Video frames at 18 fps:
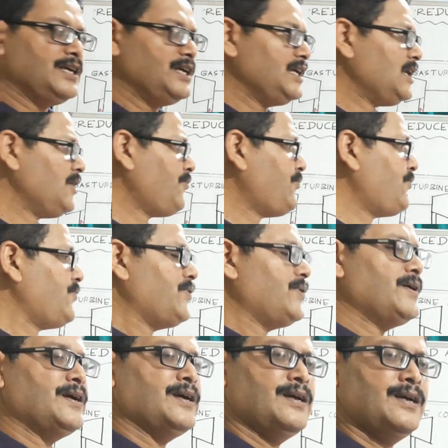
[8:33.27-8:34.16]

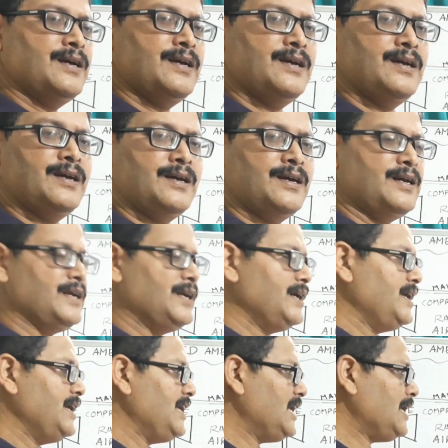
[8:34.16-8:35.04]
if
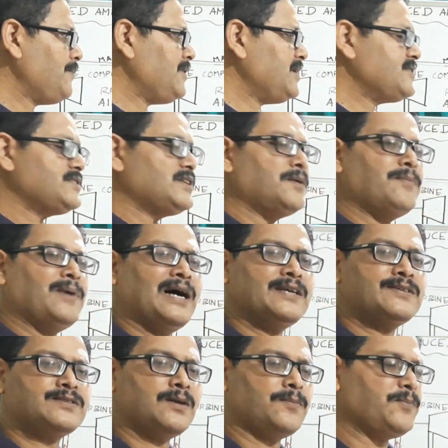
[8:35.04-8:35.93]
M is the
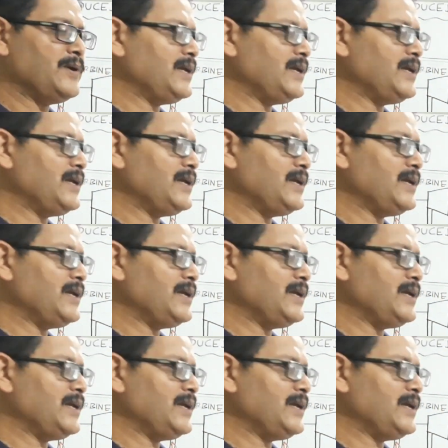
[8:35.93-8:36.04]
mass of